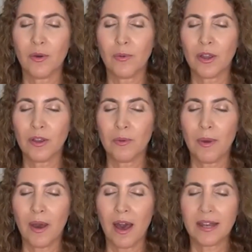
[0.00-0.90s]
where your
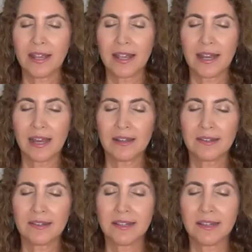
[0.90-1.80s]
body
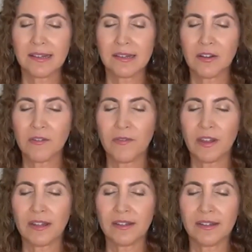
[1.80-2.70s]
connects to this
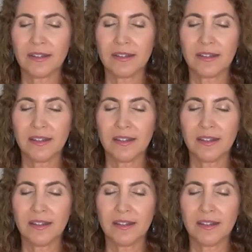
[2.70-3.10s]
surface.